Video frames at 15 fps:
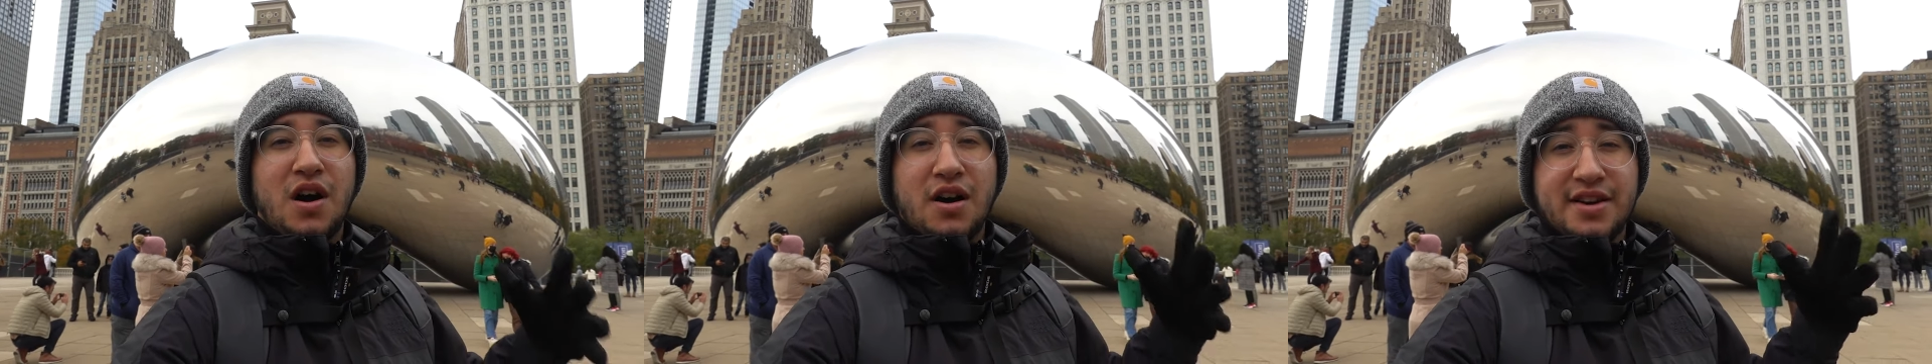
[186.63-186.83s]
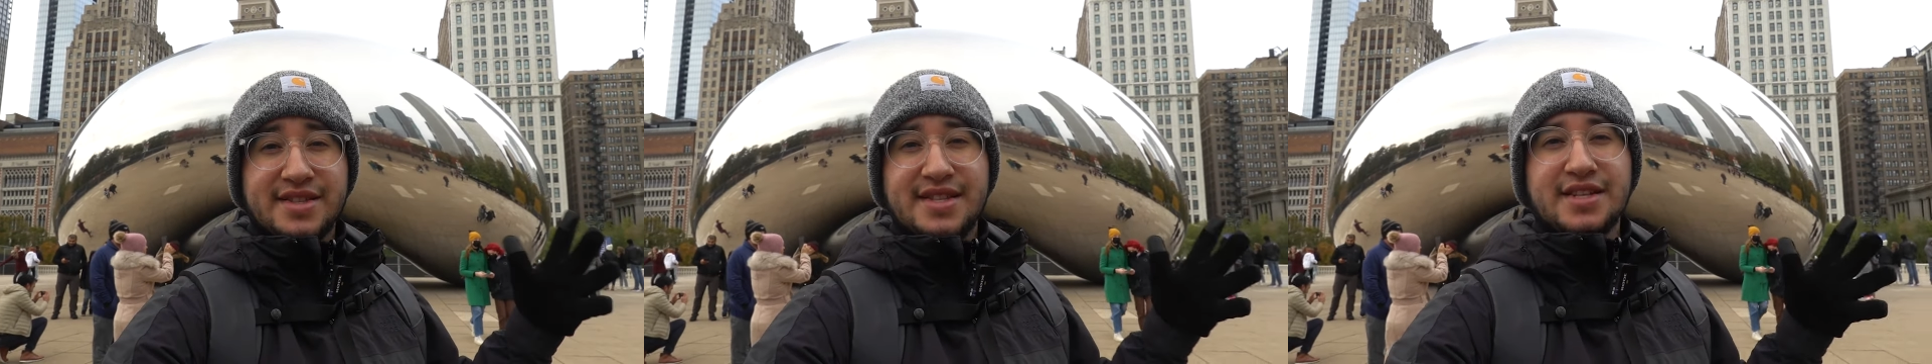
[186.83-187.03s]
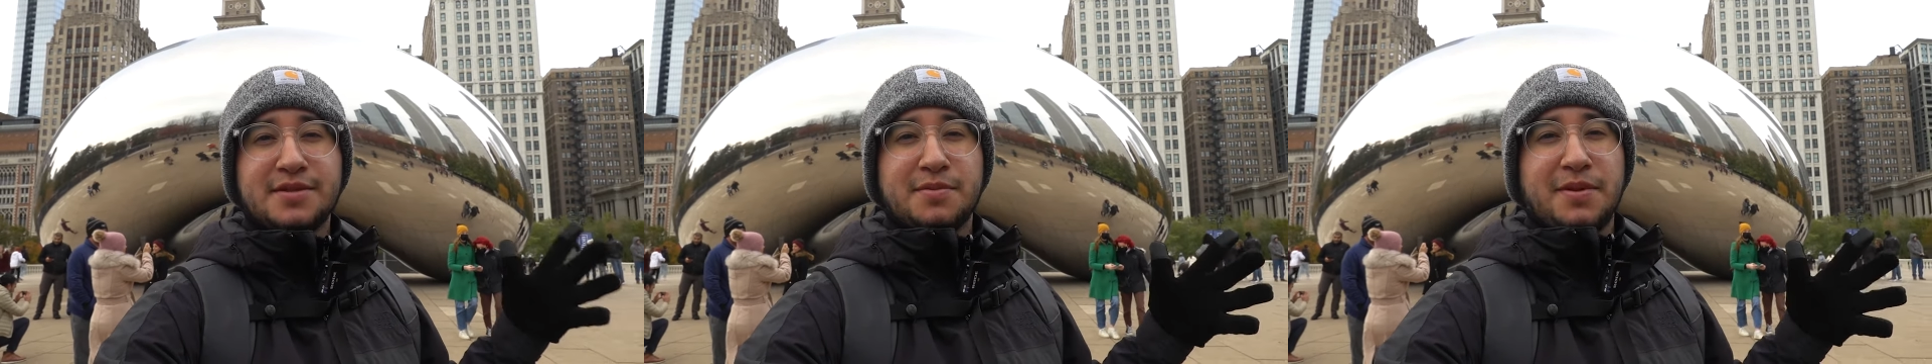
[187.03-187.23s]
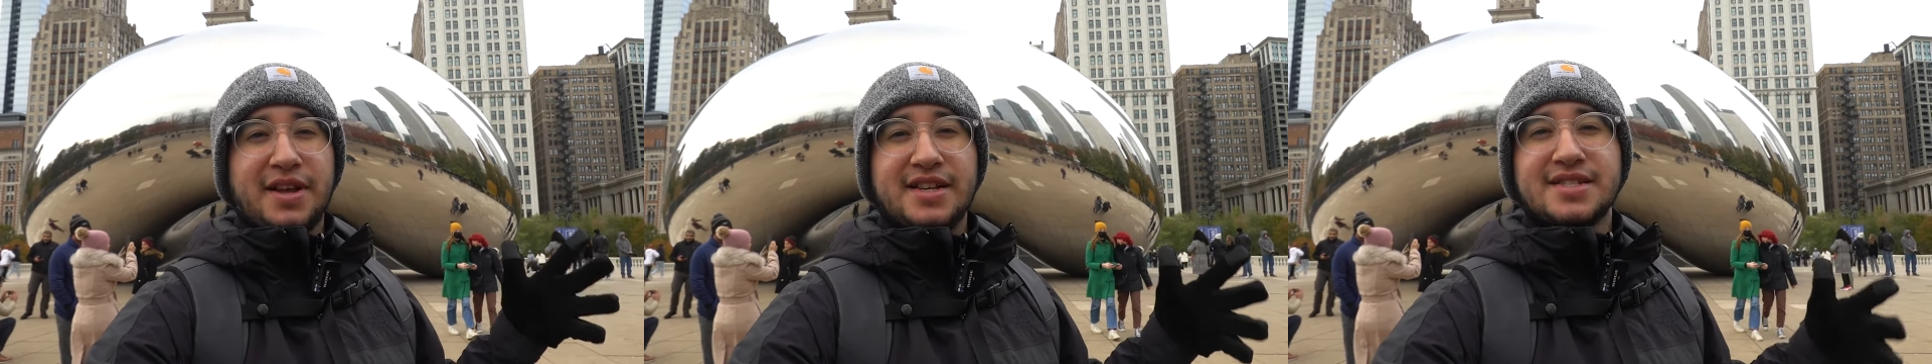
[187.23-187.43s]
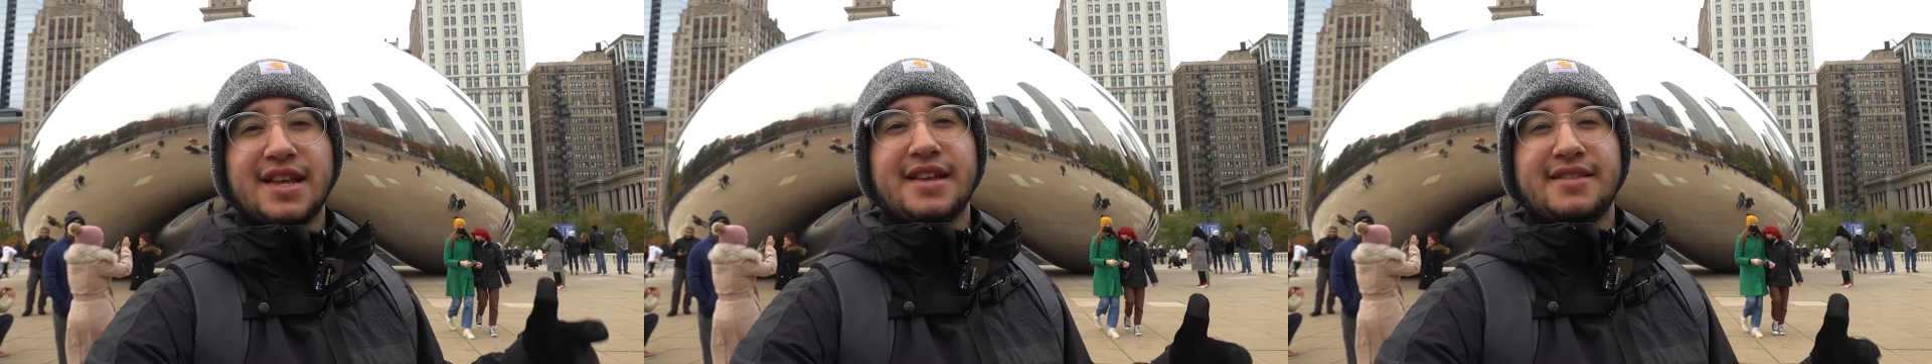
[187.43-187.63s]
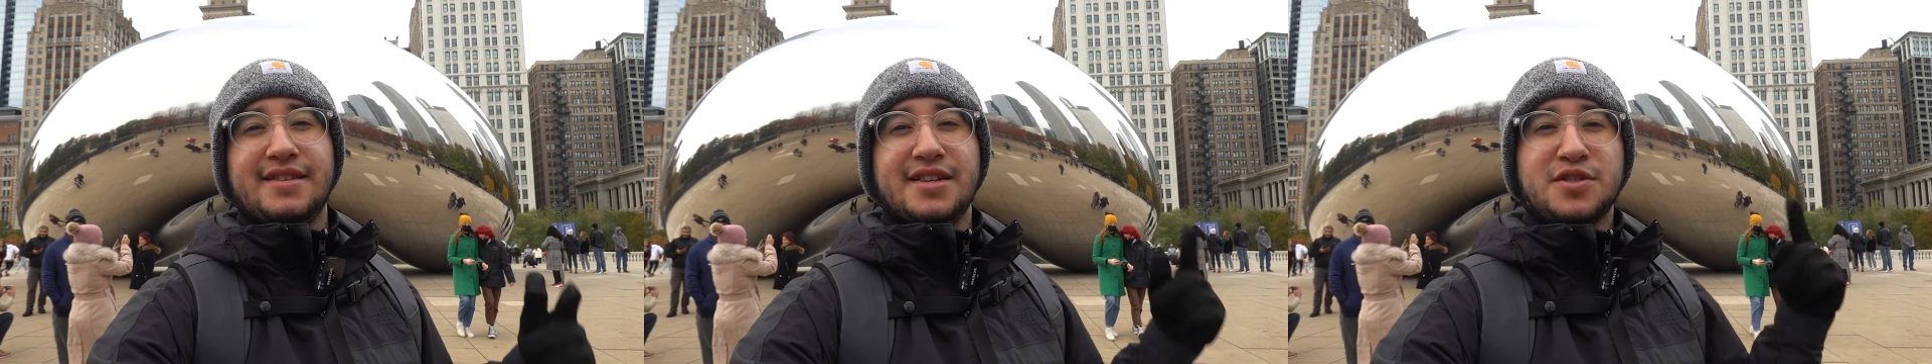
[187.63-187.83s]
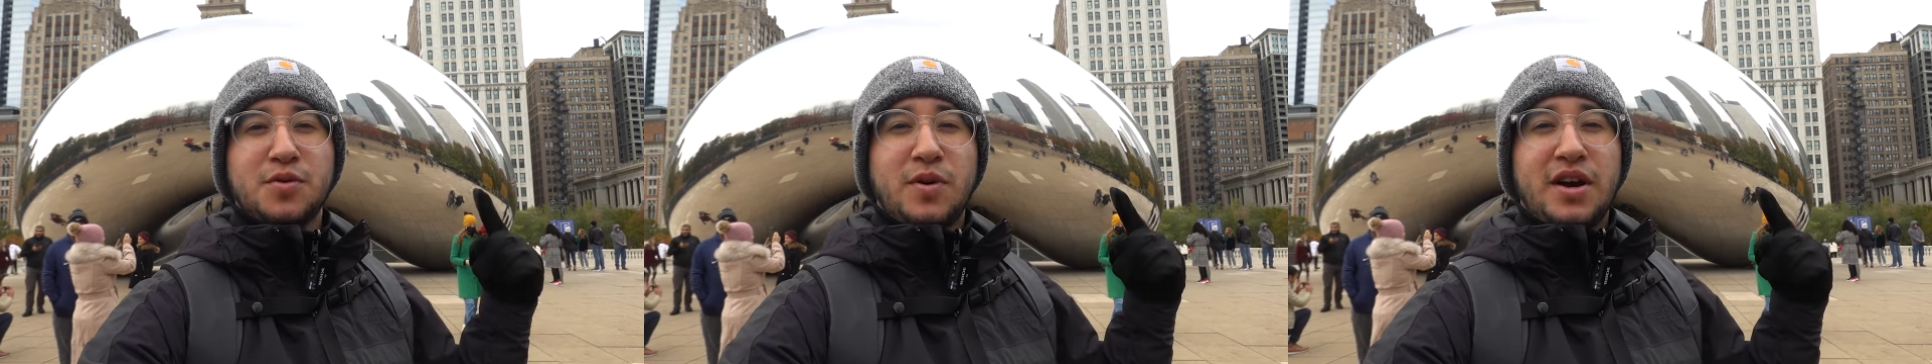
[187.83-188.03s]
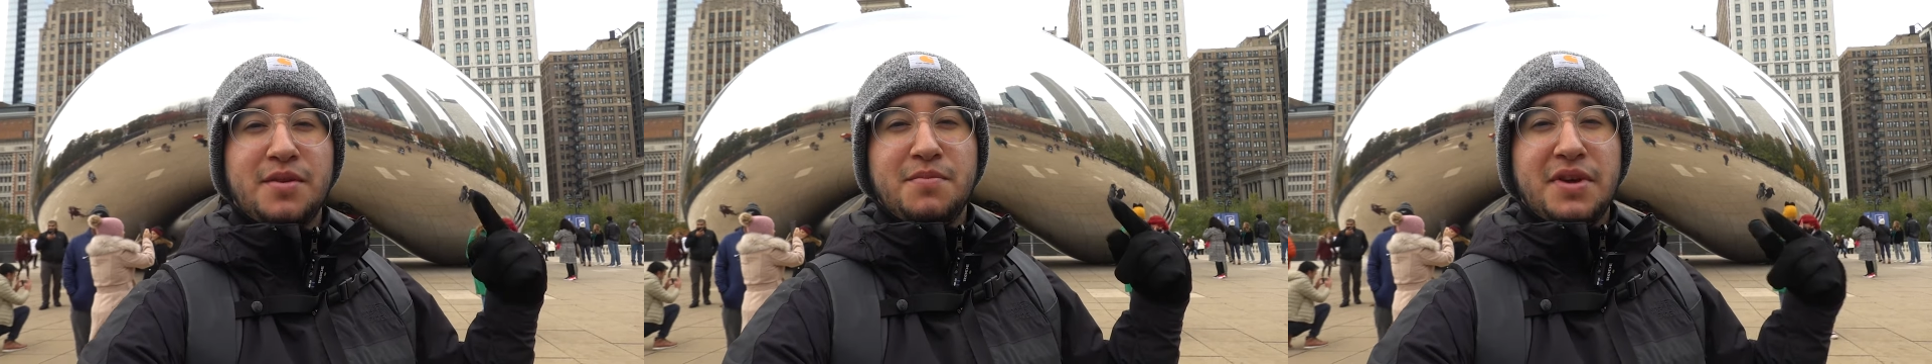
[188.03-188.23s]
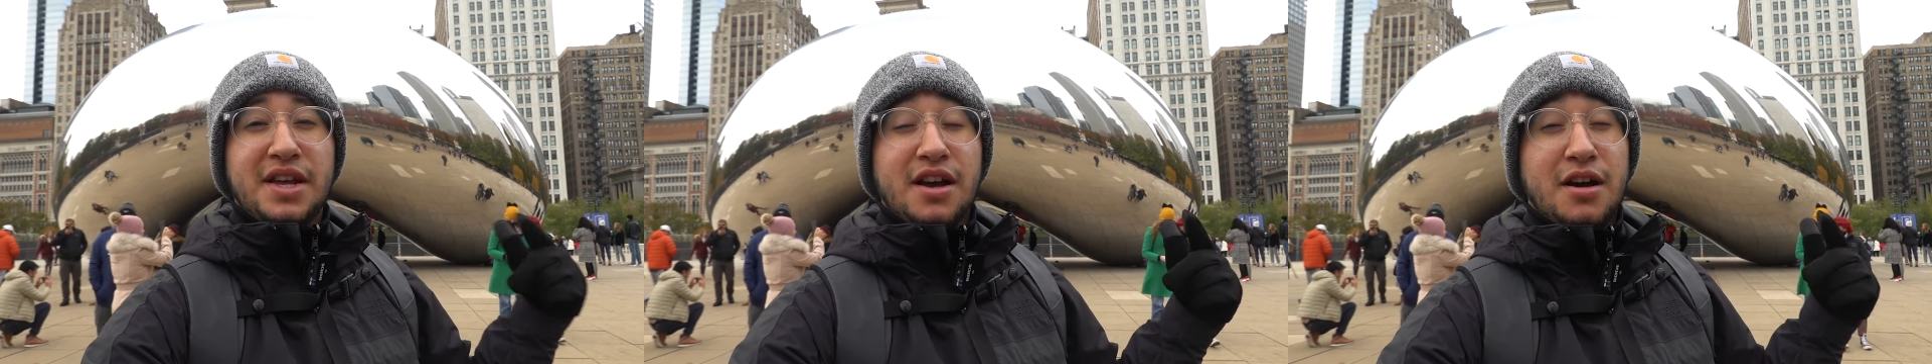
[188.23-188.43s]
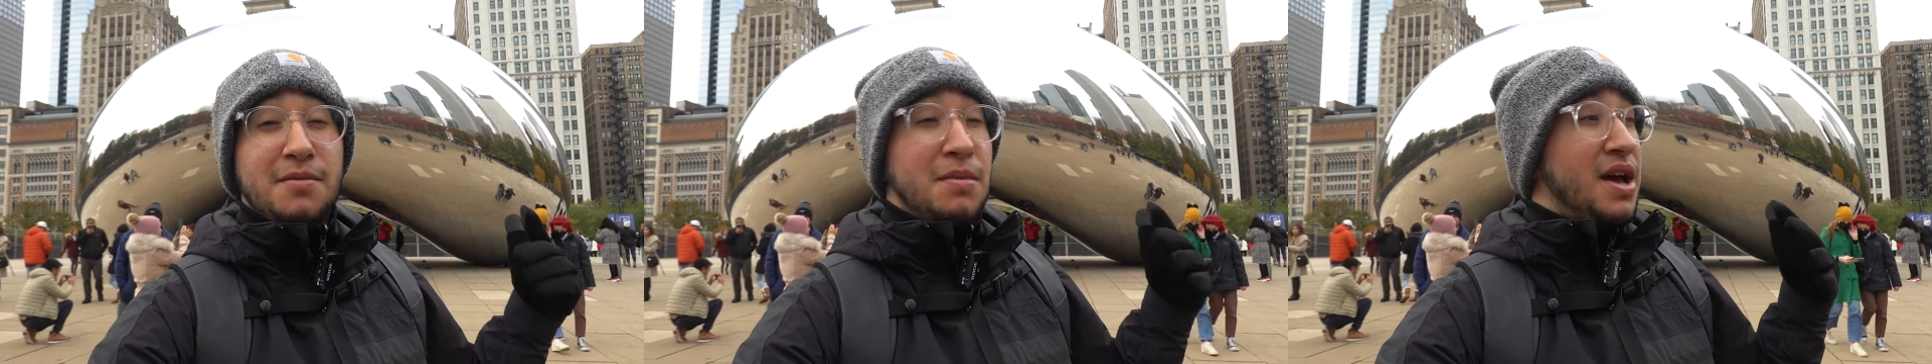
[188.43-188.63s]
art displays like this one
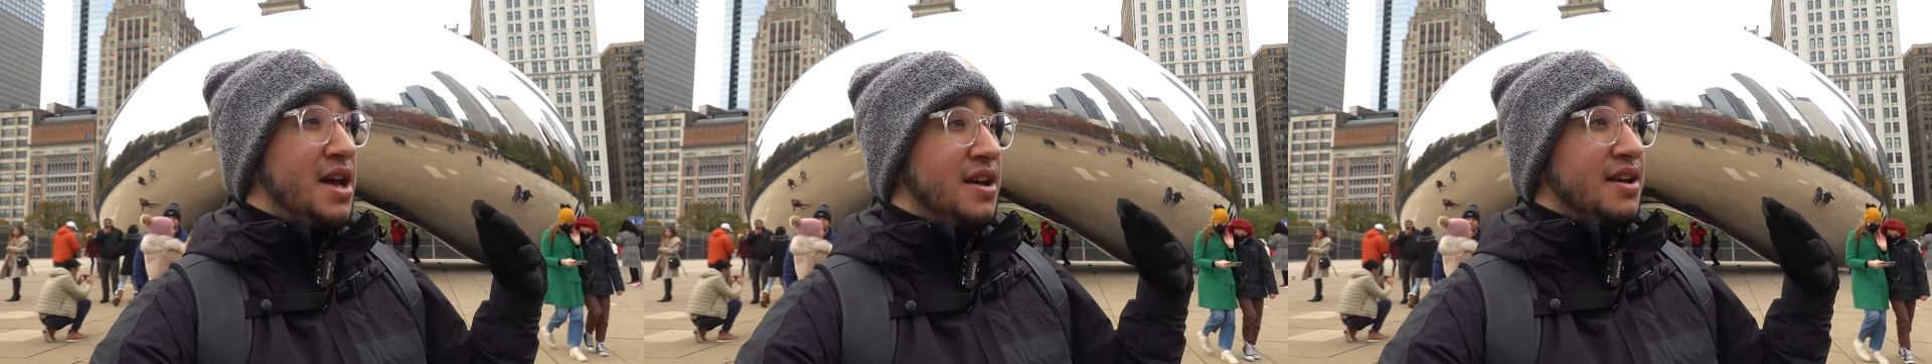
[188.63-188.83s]
become